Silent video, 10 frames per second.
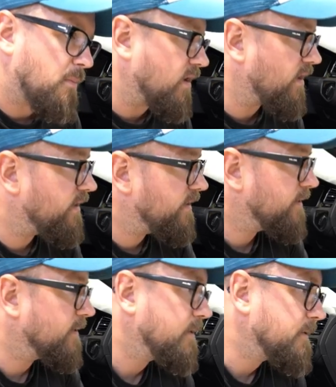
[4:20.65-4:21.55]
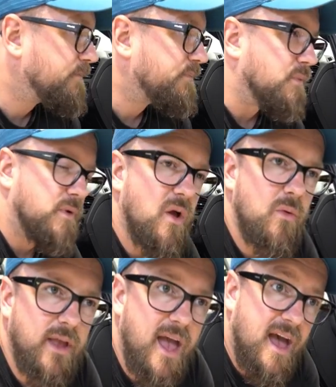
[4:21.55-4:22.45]
But we
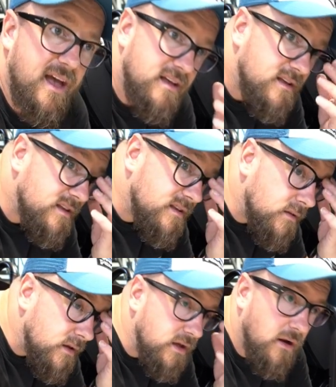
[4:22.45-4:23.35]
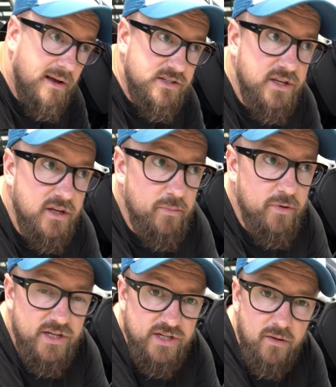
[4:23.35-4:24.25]
don't get, you know, as you can
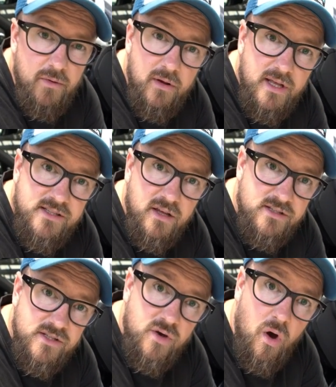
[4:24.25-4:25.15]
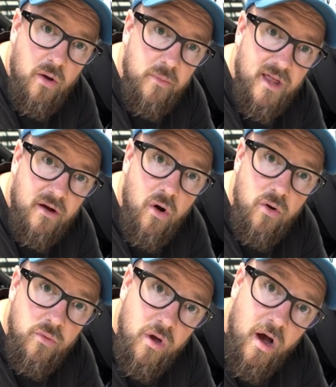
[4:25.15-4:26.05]
appreciate, we don't get tons of time with our
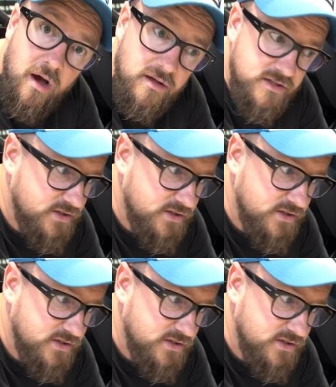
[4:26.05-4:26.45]
own cars.